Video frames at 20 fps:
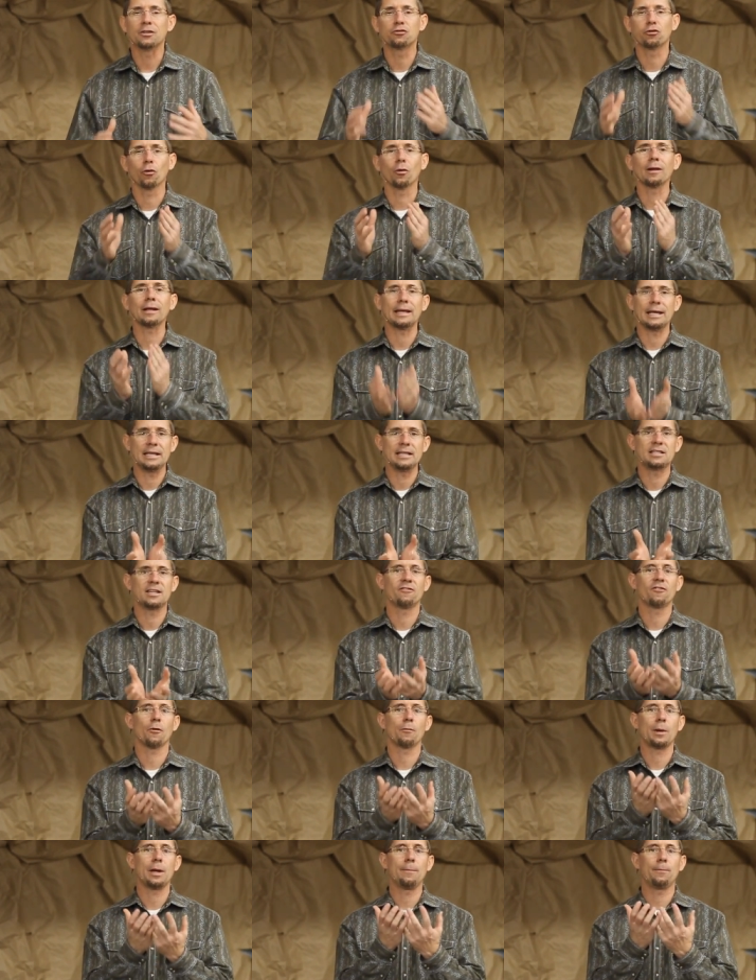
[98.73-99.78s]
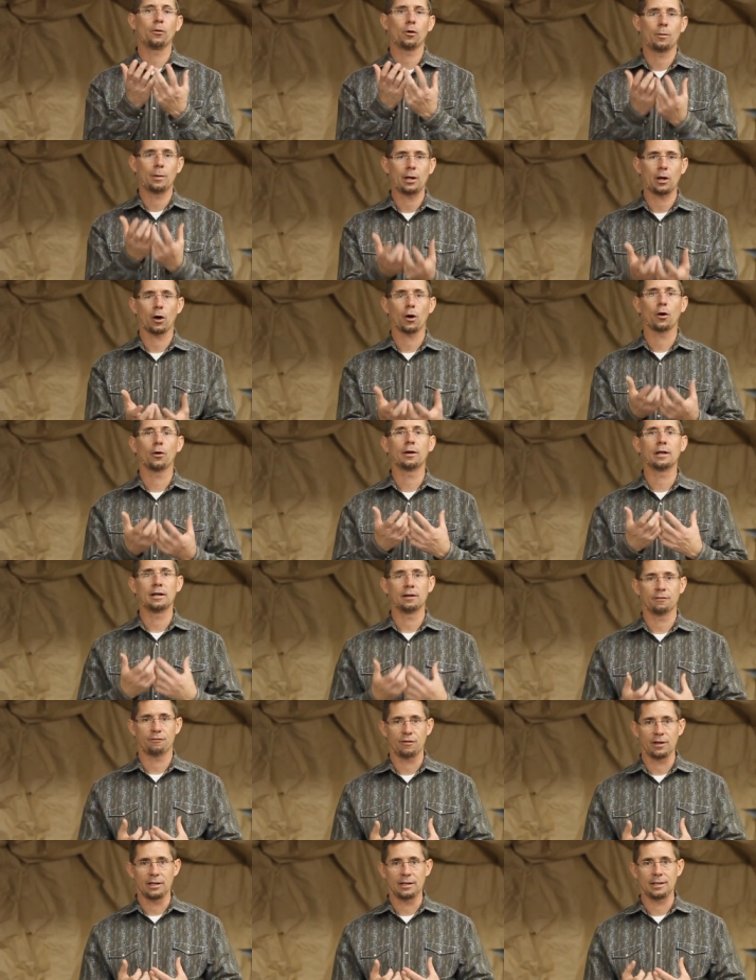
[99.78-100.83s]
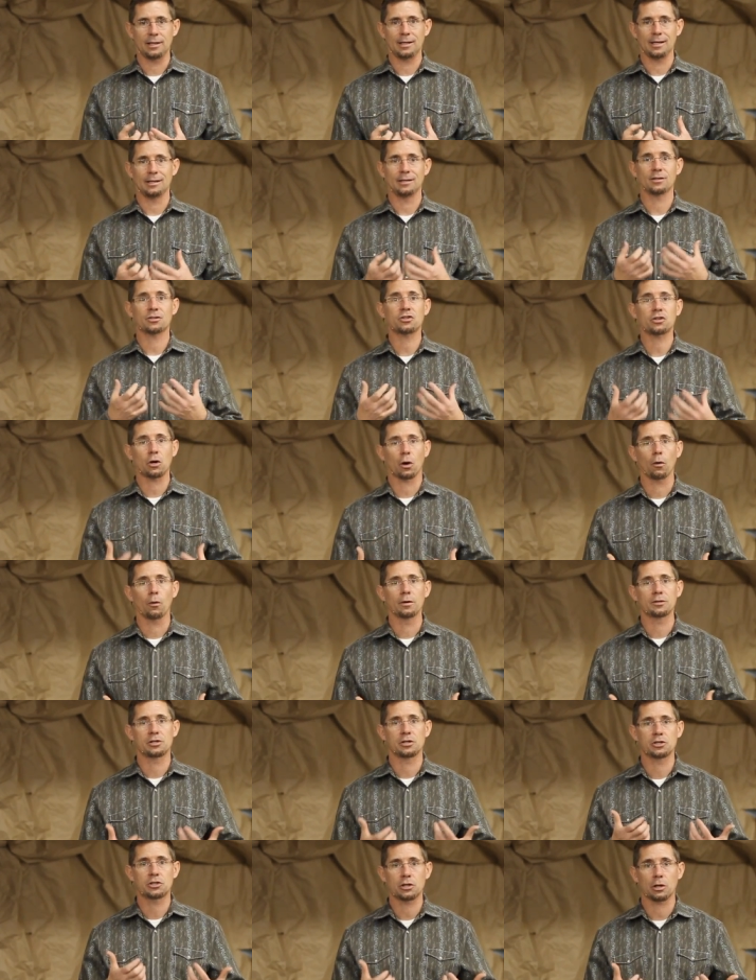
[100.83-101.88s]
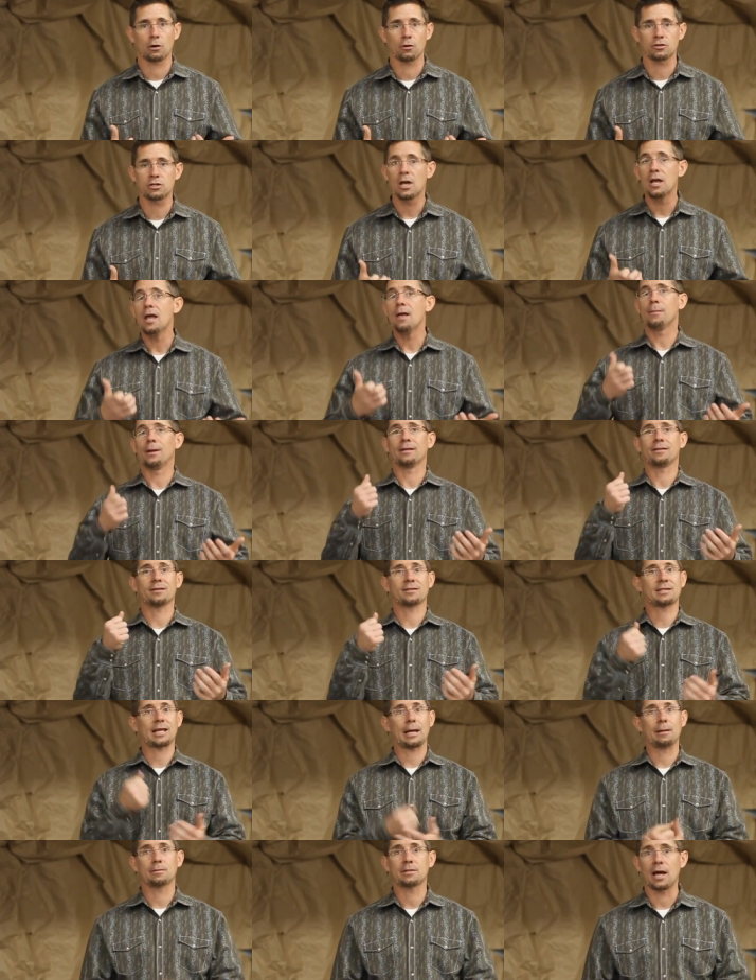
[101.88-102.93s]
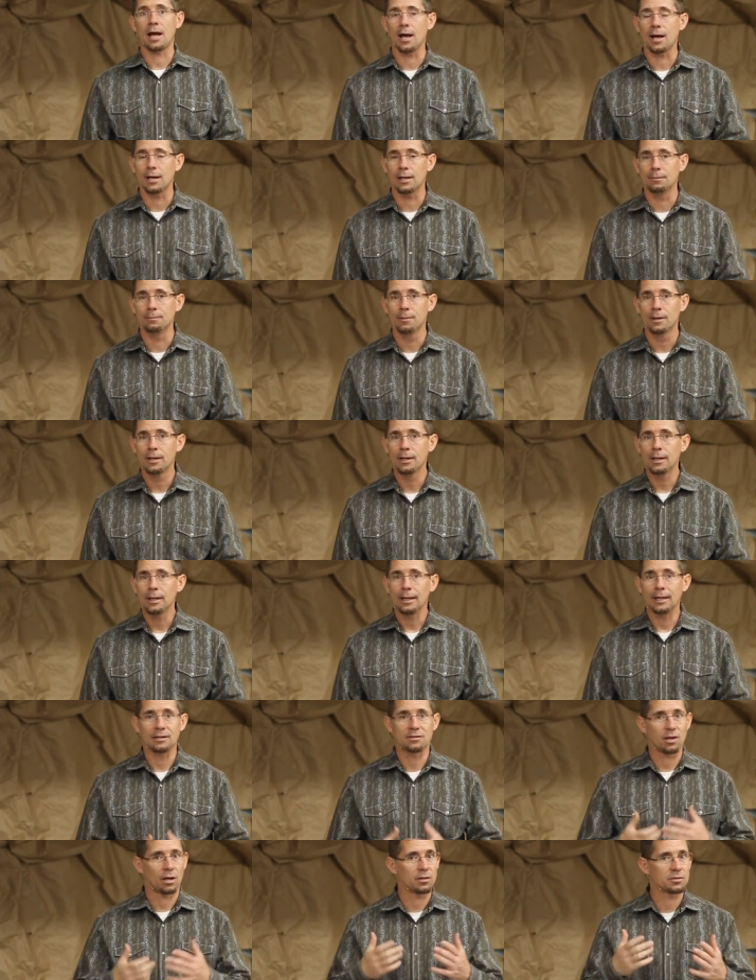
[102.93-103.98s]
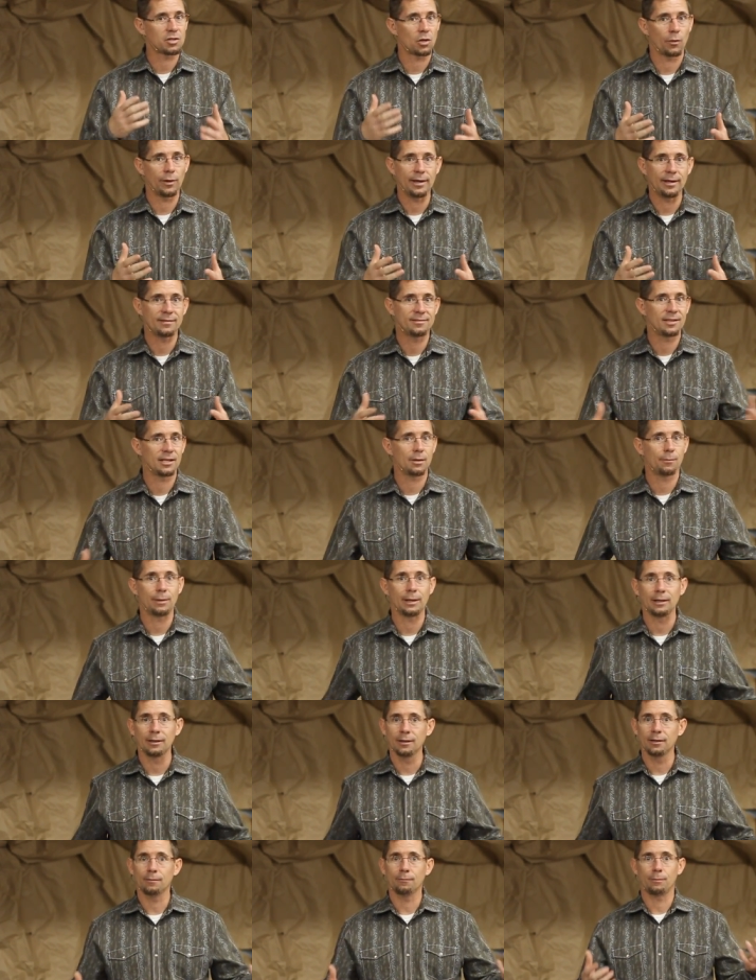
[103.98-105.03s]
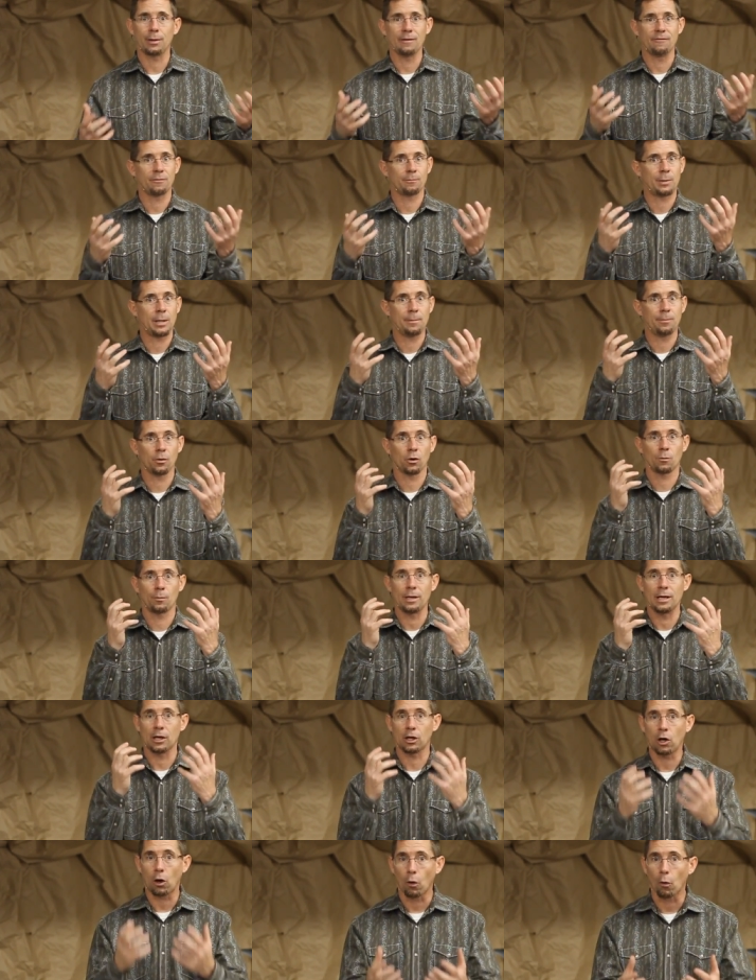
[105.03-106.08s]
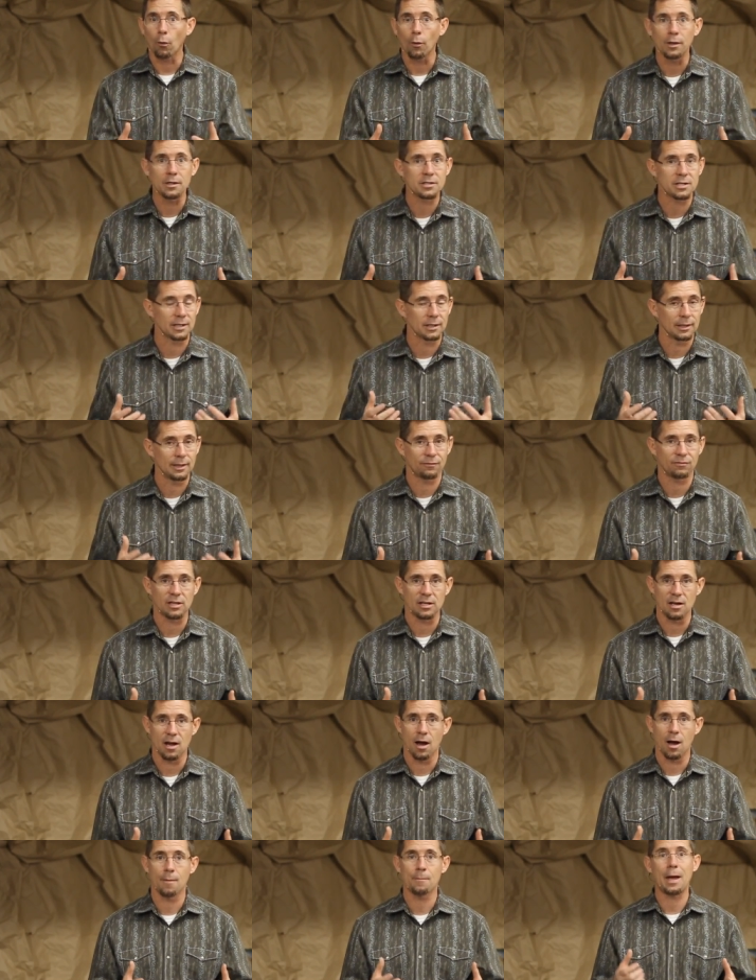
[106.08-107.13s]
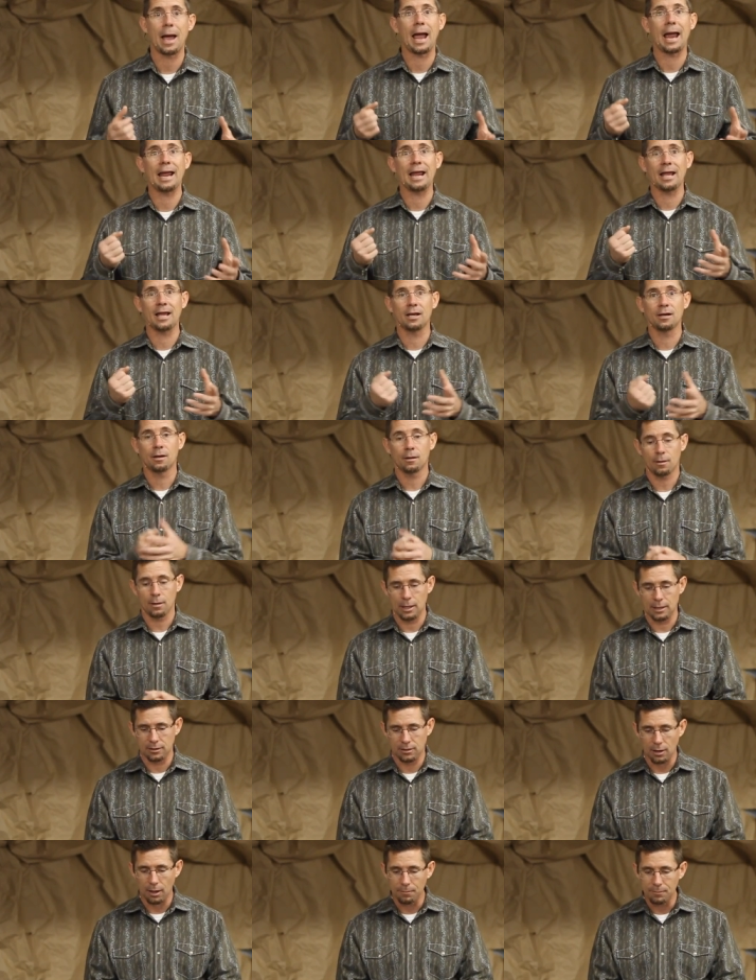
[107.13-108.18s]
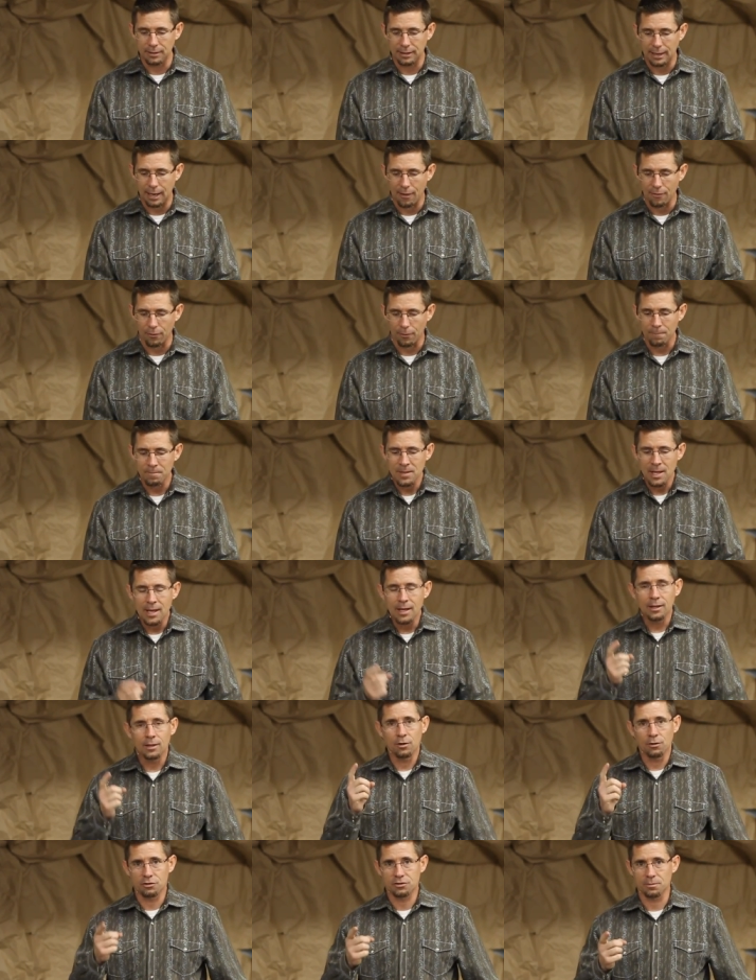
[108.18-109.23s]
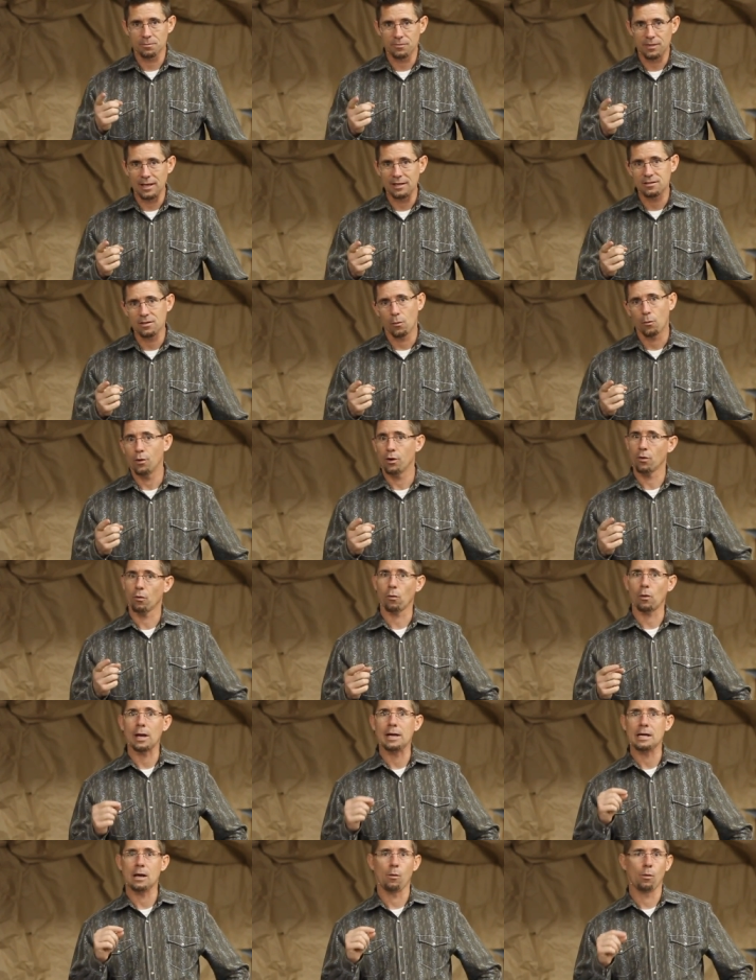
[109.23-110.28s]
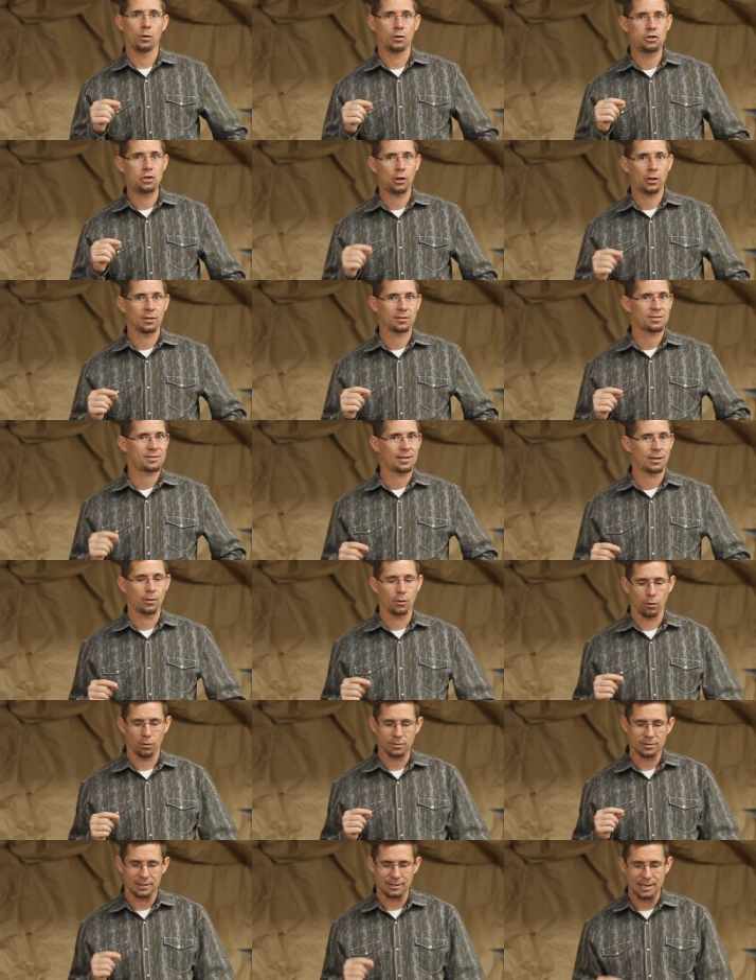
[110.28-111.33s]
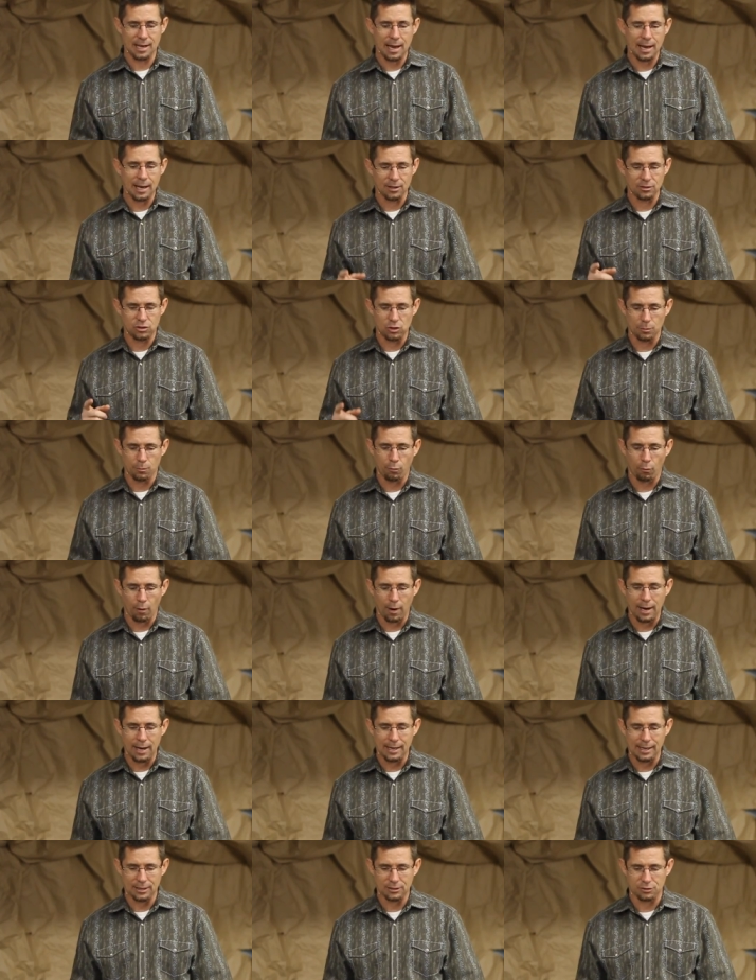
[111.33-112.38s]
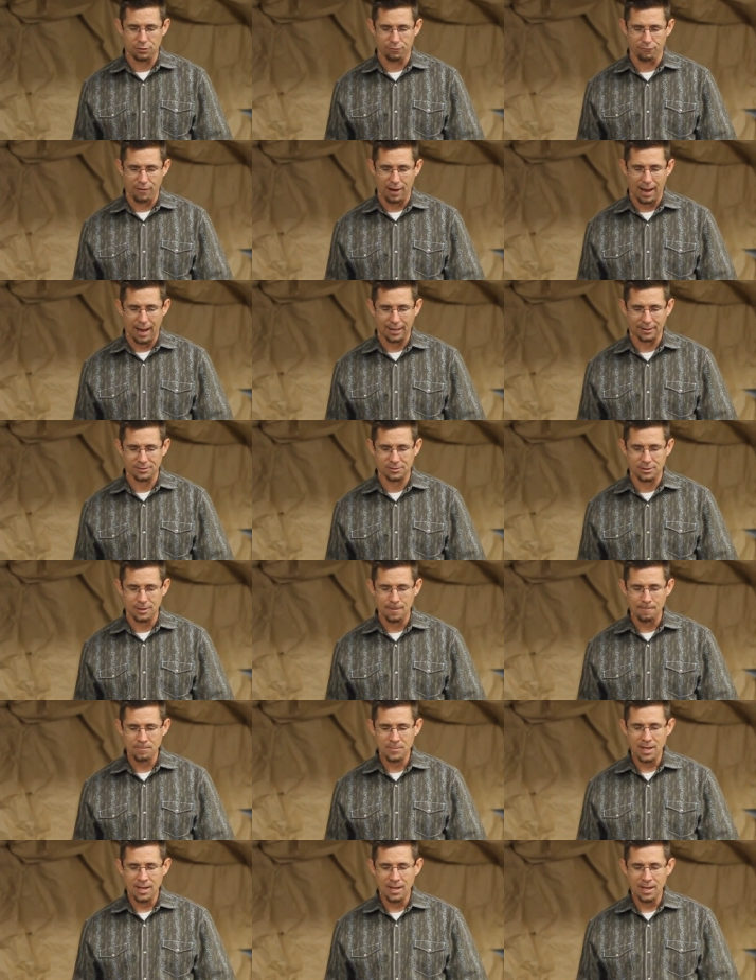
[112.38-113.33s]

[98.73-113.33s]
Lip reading: It's real easy for people to be hurt and offended and discouraged in church. But at the same time, it's also easy to be people to be encouraged and lifted up and come together. Here's some things I want to read and I want you to consider today as you pray and as you fast.